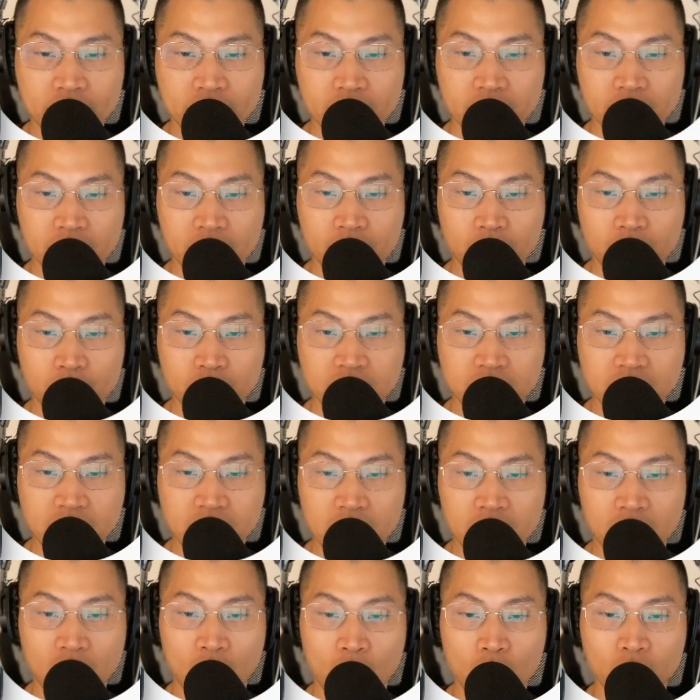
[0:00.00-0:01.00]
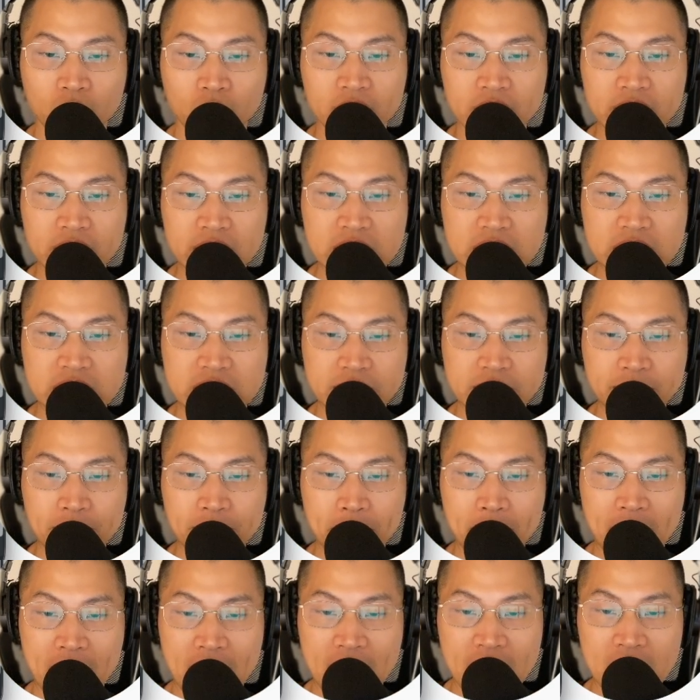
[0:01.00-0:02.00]
then we'll say the only
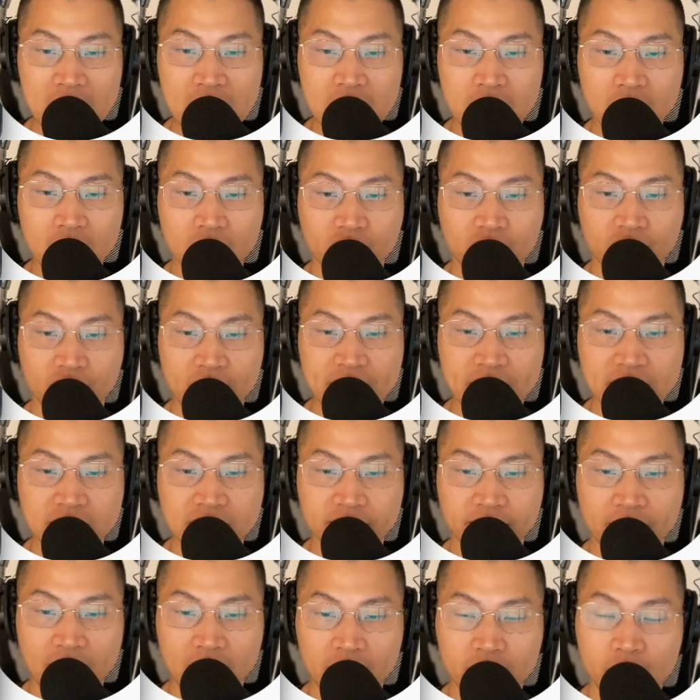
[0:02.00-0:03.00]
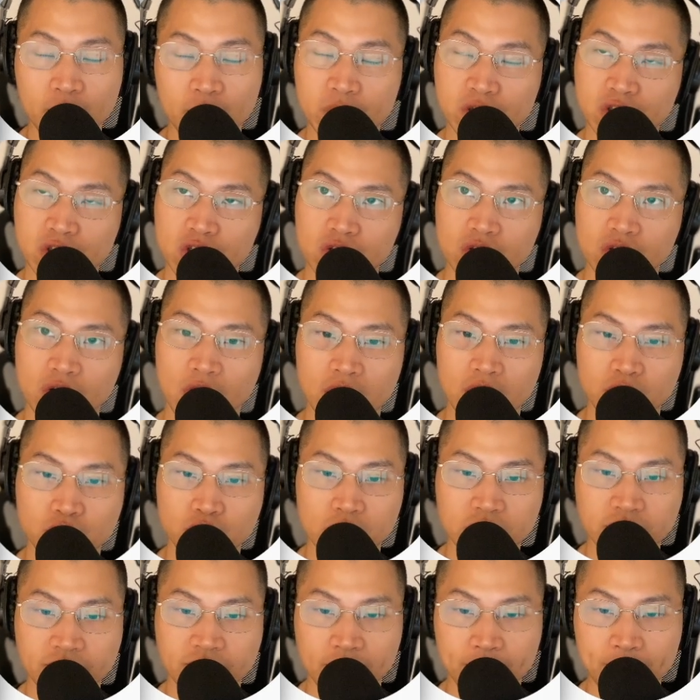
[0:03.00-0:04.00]
demand creates value, which is not
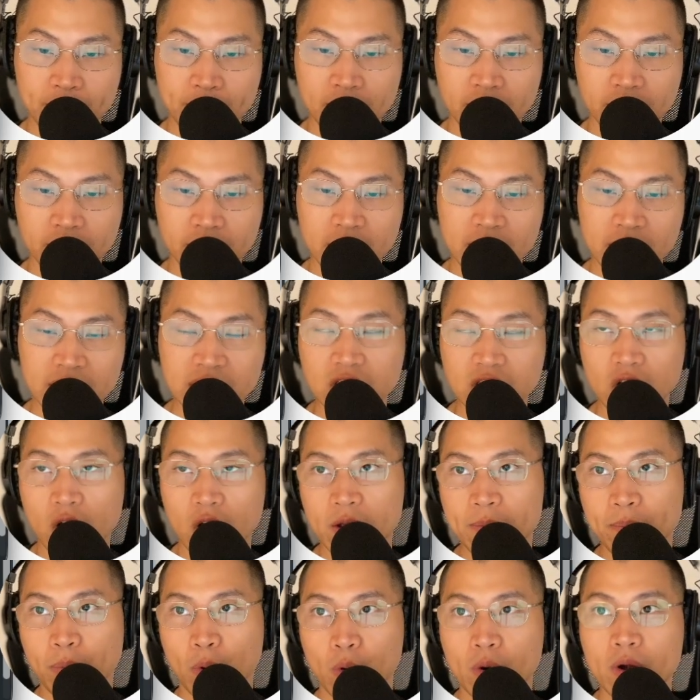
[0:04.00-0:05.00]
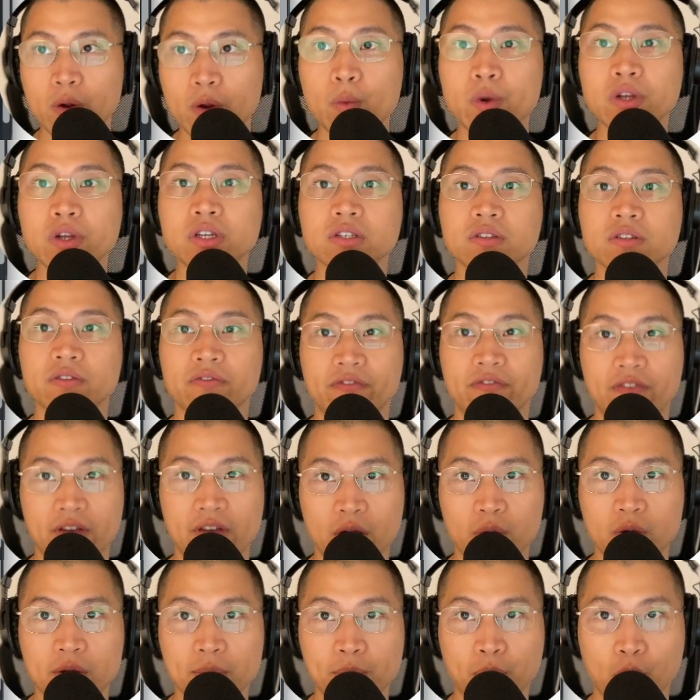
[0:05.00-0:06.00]
transferability, is not important, which is
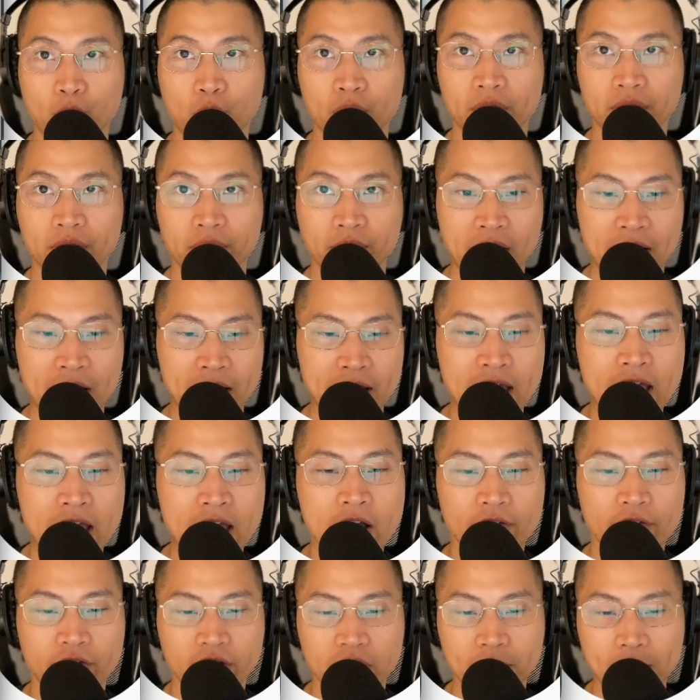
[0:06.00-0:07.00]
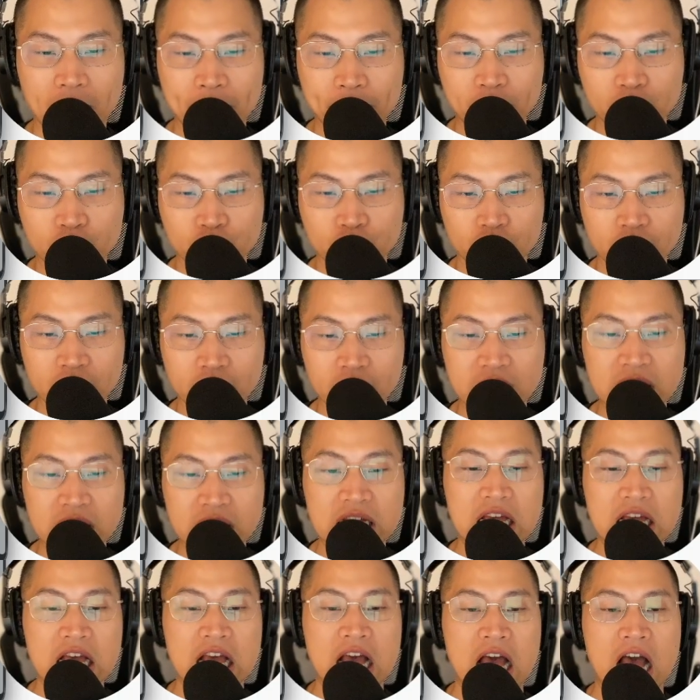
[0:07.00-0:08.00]
very important, right? For the memory trick,
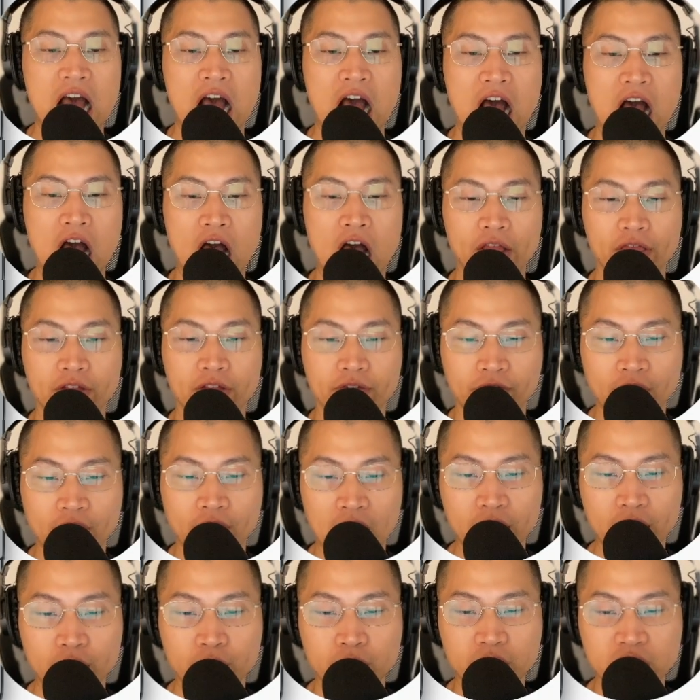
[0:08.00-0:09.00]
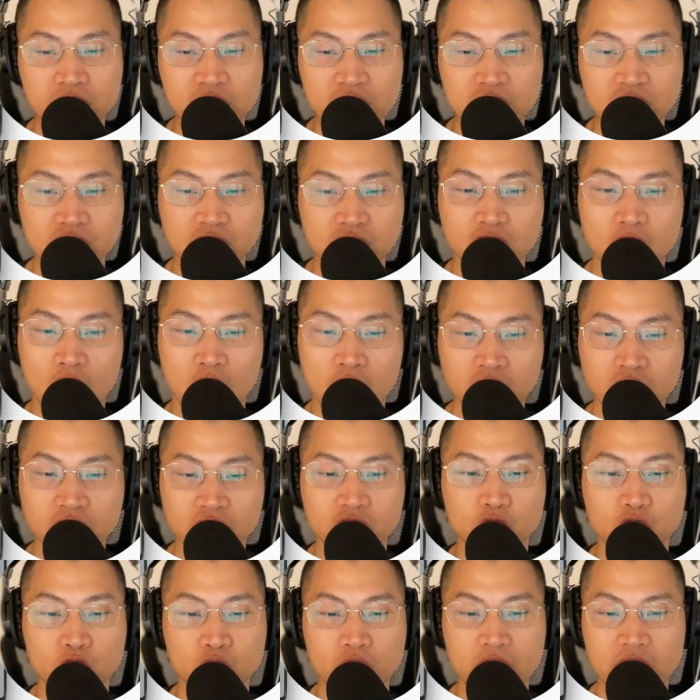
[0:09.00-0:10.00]
the value needs
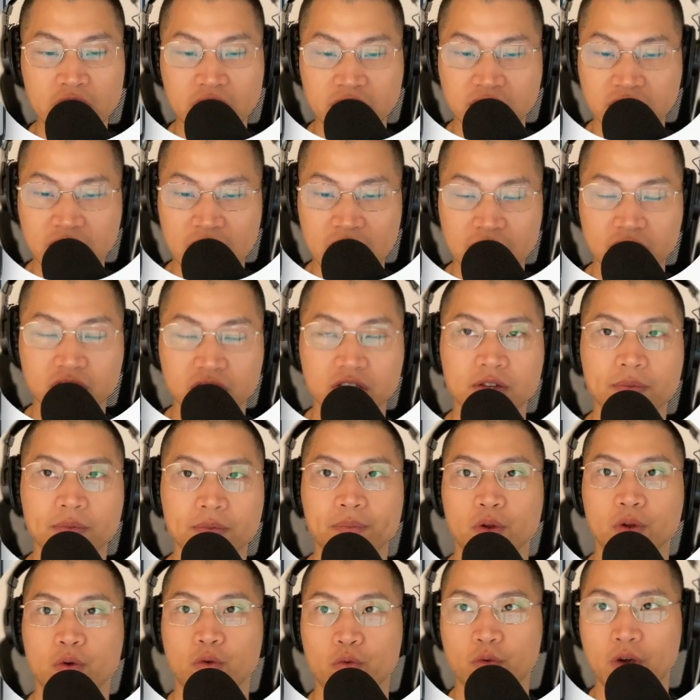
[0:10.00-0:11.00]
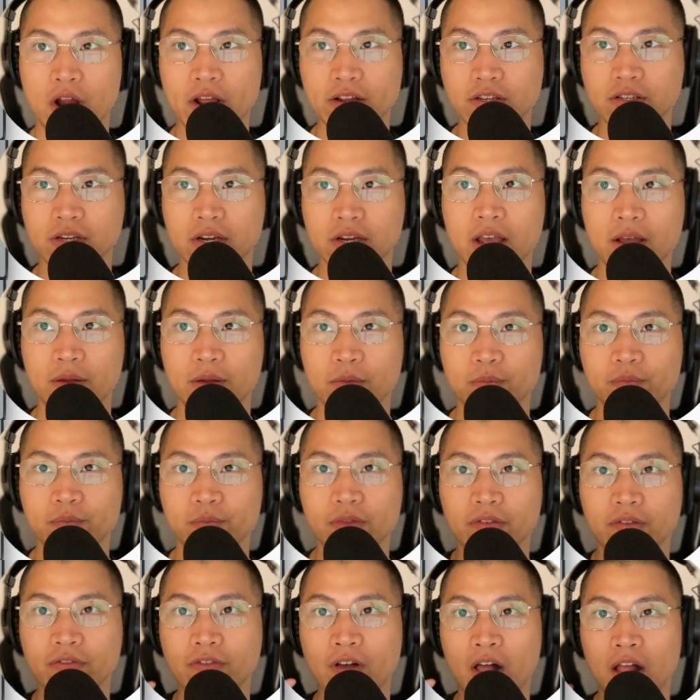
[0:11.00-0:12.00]
DOST to exist, right? So again,
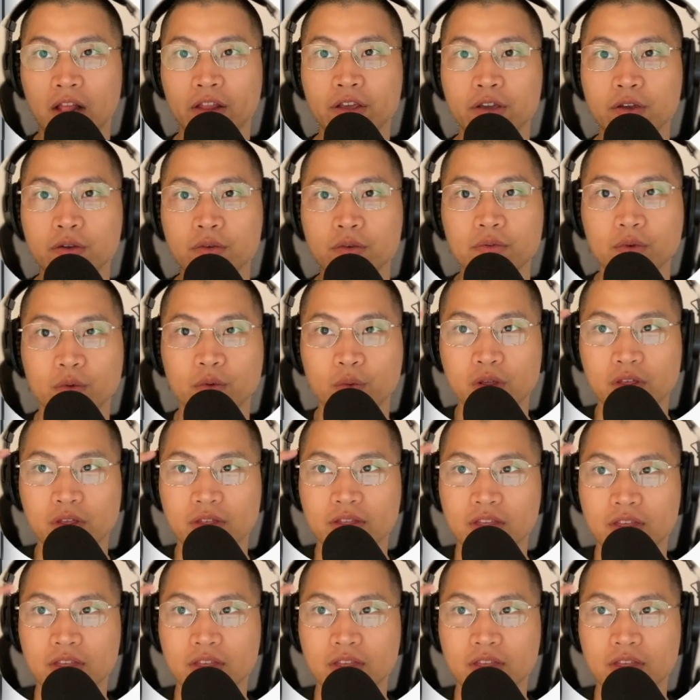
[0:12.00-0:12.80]
value, when you think